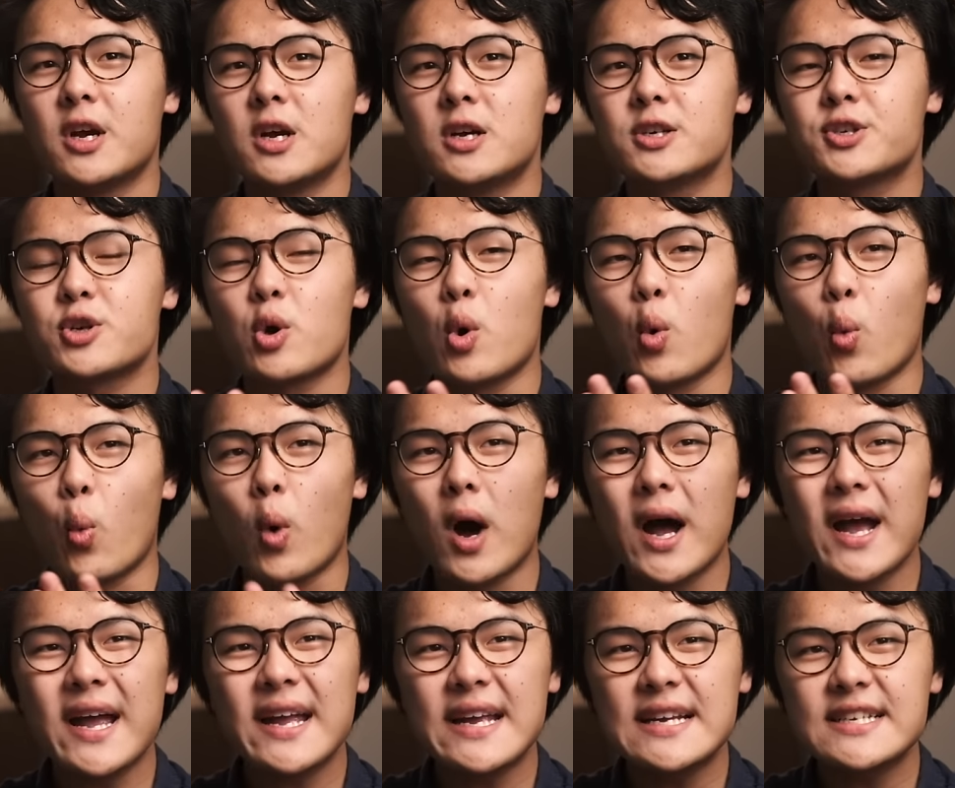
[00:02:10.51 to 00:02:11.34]
So
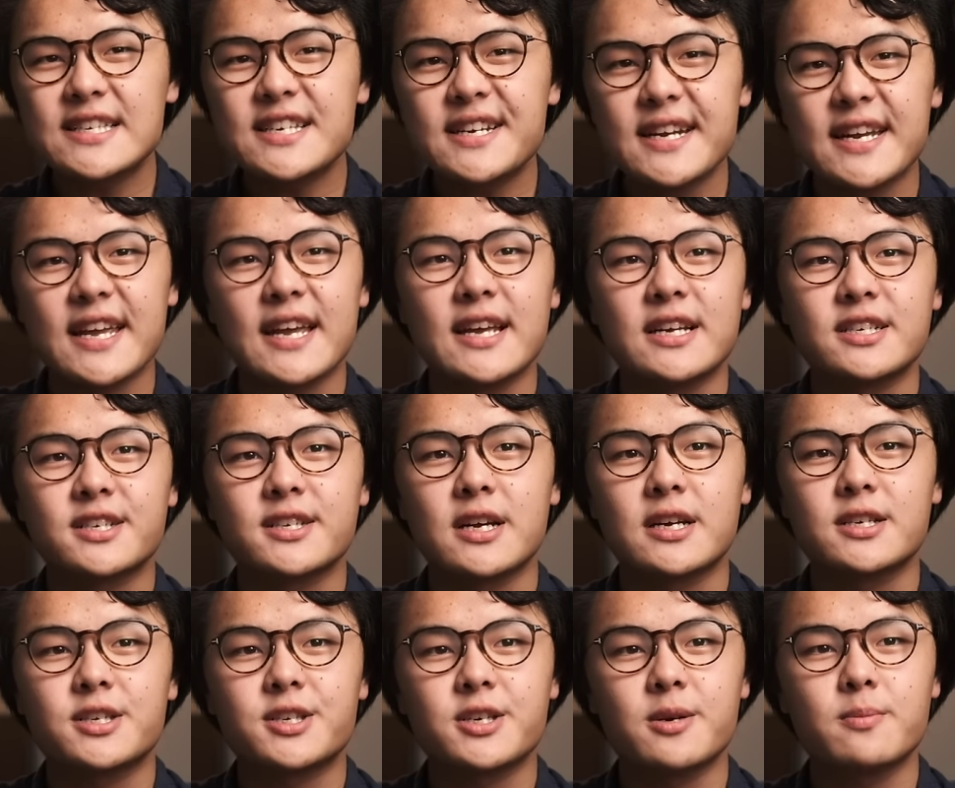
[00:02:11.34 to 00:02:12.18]
why is it a case
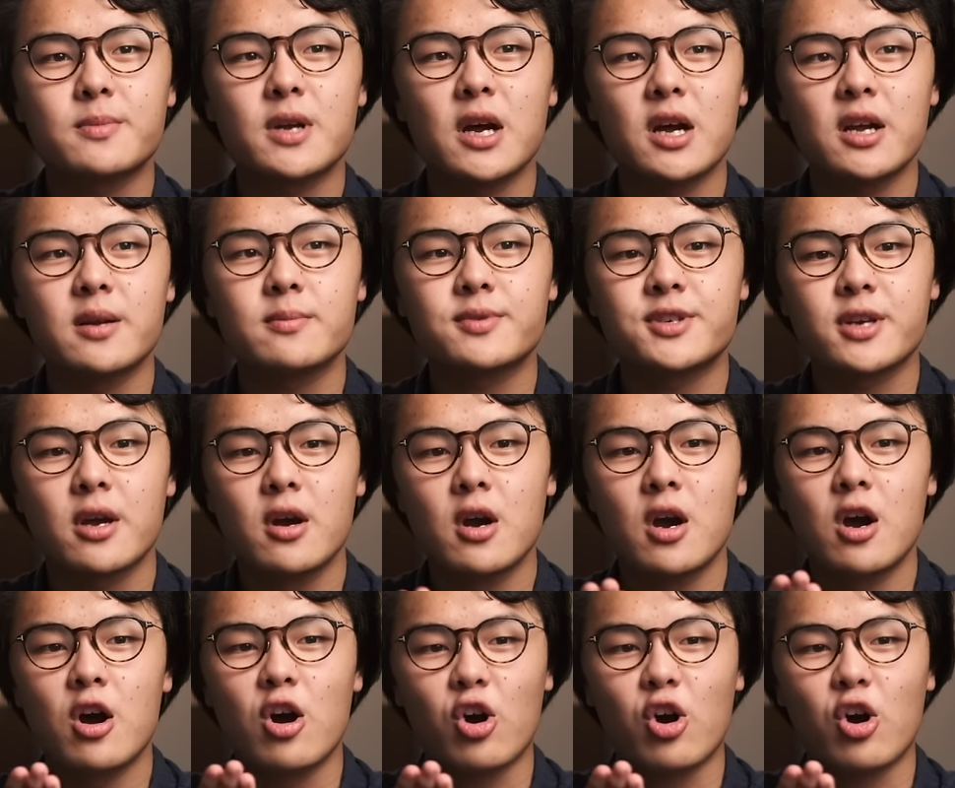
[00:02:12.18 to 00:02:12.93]
that sometimes